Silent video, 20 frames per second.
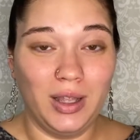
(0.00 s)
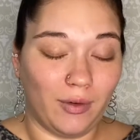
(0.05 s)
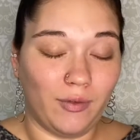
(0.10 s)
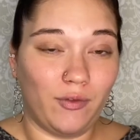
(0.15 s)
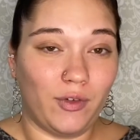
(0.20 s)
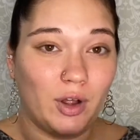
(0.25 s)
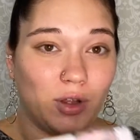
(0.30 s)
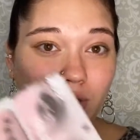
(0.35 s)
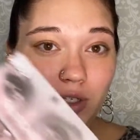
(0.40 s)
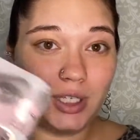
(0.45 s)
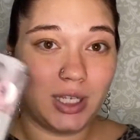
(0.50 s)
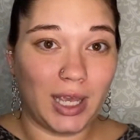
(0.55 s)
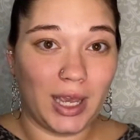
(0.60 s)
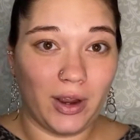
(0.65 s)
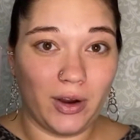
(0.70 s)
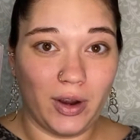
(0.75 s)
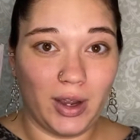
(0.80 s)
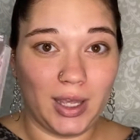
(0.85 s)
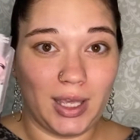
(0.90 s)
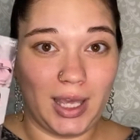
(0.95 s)
A
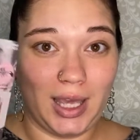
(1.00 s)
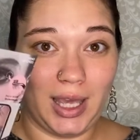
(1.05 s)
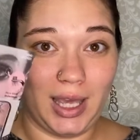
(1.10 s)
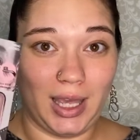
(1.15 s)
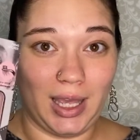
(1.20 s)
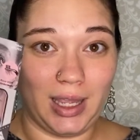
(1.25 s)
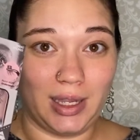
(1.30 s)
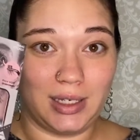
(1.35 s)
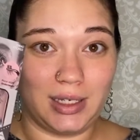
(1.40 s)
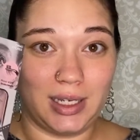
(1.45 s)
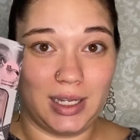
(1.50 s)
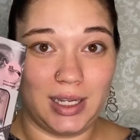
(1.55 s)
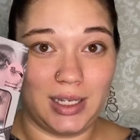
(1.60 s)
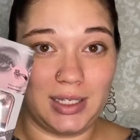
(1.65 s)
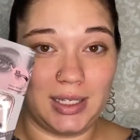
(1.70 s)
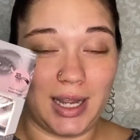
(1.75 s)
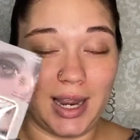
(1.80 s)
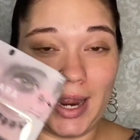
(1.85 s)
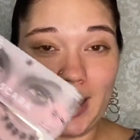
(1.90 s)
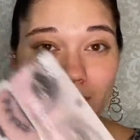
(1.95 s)
Falscara kit is
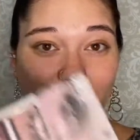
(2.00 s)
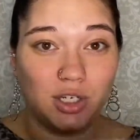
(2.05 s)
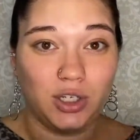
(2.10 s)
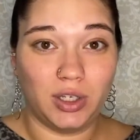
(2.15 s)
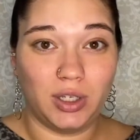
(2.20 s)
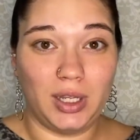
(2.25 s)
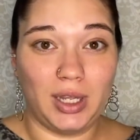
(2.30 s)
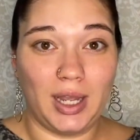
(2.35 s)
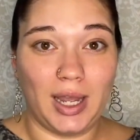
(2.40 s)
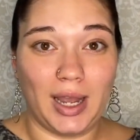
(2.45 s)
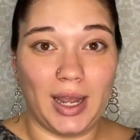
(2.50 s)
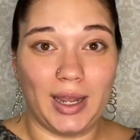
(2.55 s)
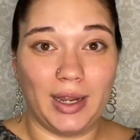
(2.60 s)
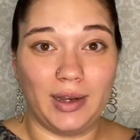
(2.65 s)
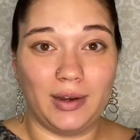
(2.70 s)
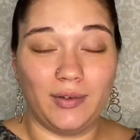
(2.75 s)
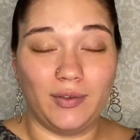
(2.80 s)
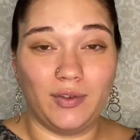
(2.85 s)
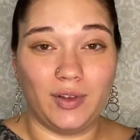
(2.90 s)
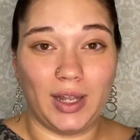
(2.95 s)
actually
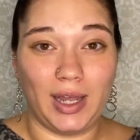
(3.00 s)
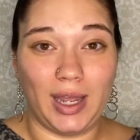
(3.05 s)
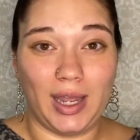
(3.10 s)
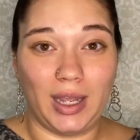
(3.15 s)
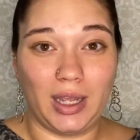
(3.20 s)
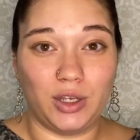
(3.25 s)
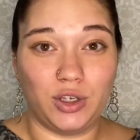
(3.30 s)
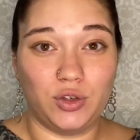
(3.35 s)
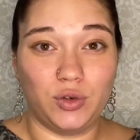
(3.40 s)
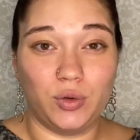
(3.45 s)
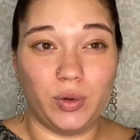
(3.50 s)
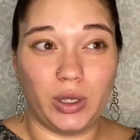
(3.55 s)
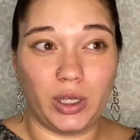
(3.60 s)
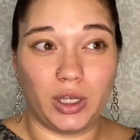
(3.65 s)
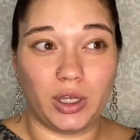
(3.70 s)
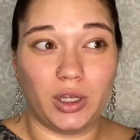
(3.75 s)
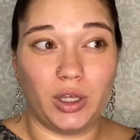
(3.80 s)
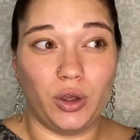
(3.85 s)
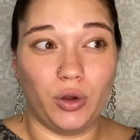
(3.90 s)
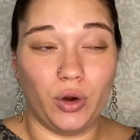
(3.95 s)
kind of like doing
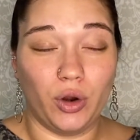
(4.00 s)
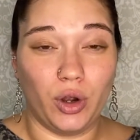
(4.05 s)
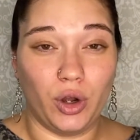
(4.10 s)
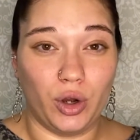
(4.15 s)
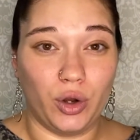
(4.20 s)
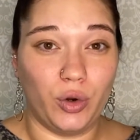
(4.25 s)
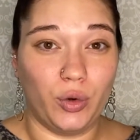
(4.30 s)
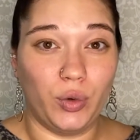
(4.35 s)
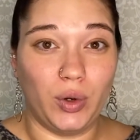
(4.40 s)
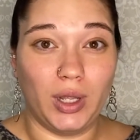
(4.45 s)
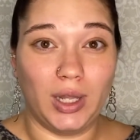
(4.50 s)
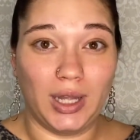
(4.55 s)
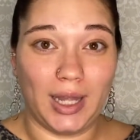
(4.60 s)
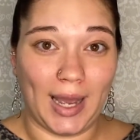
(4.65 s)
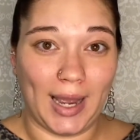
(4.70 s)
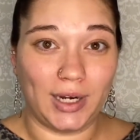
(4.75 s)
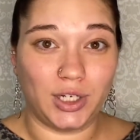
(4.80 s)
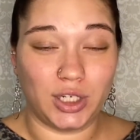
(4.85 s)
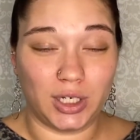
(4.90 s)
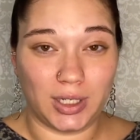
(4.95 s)
your own
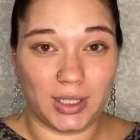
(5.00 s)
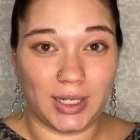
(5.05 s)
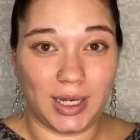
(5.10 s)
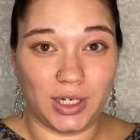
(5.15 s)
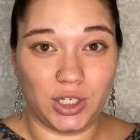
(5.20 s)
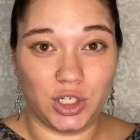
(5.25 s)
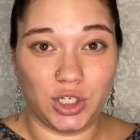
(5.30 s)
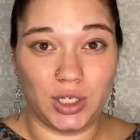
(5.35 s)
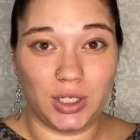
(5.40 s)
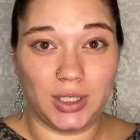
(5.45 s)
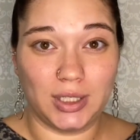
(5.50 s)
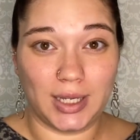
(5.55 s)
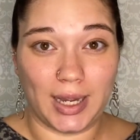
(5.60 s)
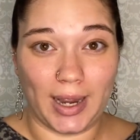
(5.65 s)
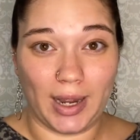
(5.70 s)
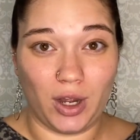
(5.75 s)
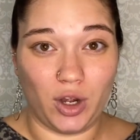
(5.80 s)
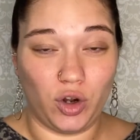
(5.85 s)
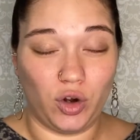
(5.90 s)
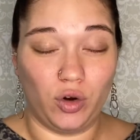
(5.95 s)
lash extensions at
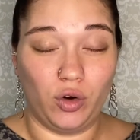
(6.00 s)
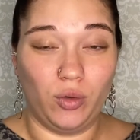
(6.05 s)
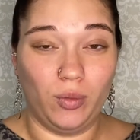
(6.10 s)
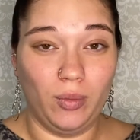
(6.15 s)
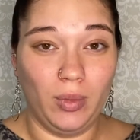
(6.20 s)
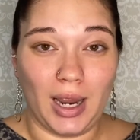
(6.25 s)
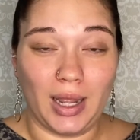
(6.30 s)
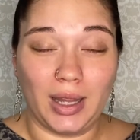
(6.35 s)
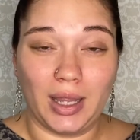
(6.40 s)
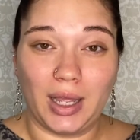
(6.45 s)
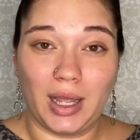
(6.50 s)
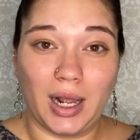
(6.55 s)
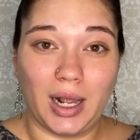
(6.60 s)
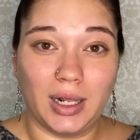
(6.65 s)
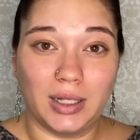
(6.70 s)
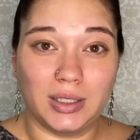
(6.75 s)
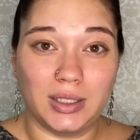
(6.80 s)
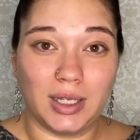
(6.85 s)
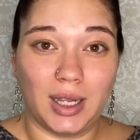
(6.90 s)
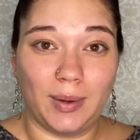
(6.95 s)
home, and the
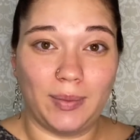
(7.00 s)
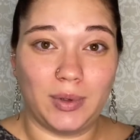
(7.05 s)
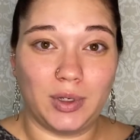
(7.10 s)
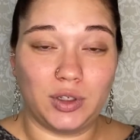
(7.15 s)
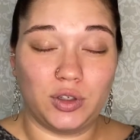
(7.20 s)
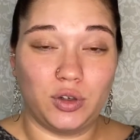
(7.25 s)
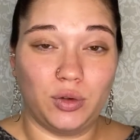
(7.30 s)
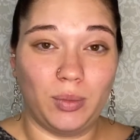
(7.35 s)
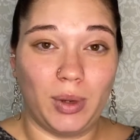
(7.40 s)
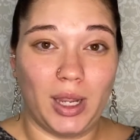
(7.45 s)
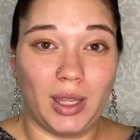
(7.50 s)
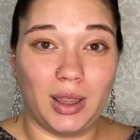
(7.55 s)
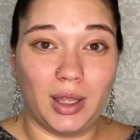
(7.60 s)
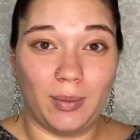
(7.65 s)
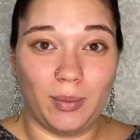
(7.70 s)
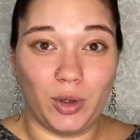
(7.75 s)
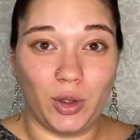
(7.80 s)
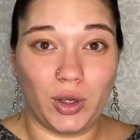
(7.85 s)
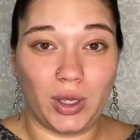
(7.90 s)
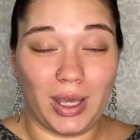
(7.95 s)
concept to make
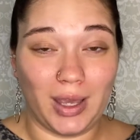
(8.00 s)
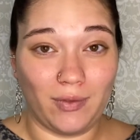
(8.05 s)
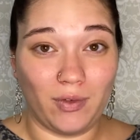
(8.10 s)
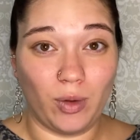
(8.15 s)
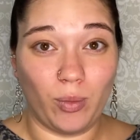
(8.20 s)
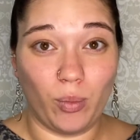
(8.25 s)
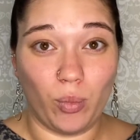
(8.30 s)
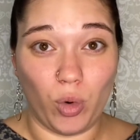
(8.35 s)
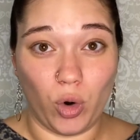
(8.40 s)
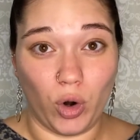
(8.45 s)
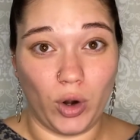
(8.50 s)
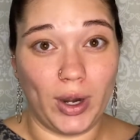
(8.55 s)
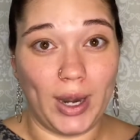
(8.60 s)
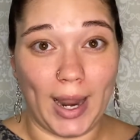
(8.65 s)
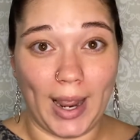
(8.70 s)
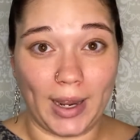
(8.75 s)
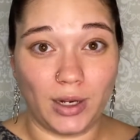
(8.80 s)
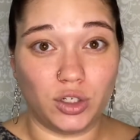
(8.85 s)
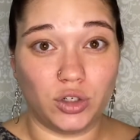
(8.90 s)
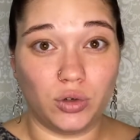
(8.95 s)
them look even more
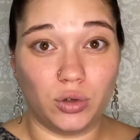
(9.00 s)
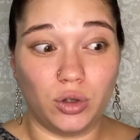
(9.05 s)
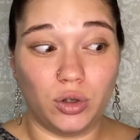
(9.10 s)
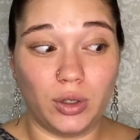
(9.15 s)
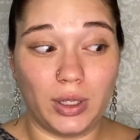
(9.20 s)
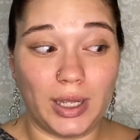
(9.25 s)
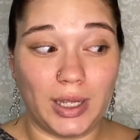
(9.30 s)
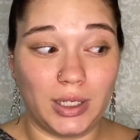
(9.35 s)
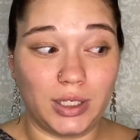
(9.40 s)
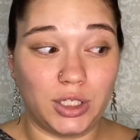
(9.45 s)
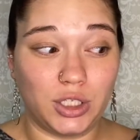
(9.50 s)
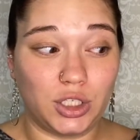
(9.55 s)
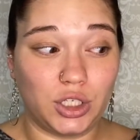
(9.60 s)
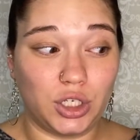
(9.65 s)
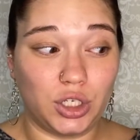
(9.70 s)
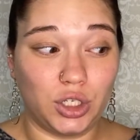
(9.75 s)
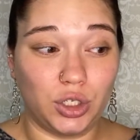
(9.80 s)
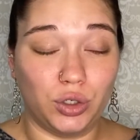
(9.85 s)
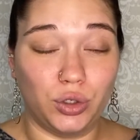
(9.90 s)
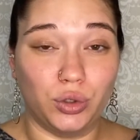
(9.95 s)
natural is
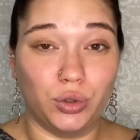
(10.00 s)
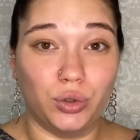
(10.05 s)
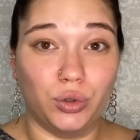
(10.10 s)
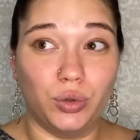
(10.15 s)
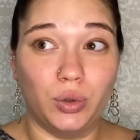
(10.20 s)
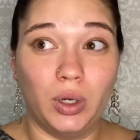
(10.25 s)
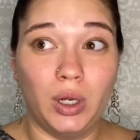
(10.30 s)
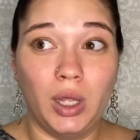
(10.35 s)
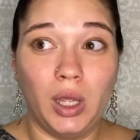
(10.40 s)
to